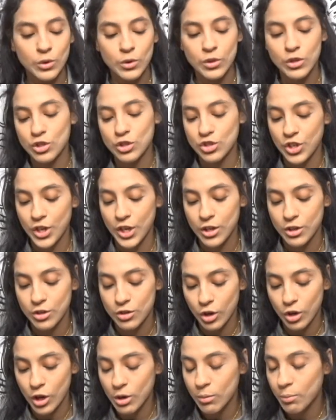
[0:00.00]
in the shade
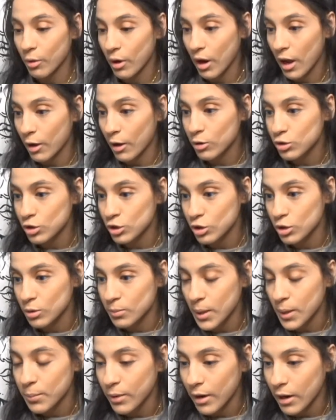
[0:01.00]
dark brown to do
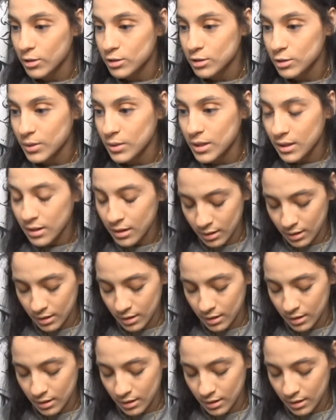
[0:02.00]
my brows with.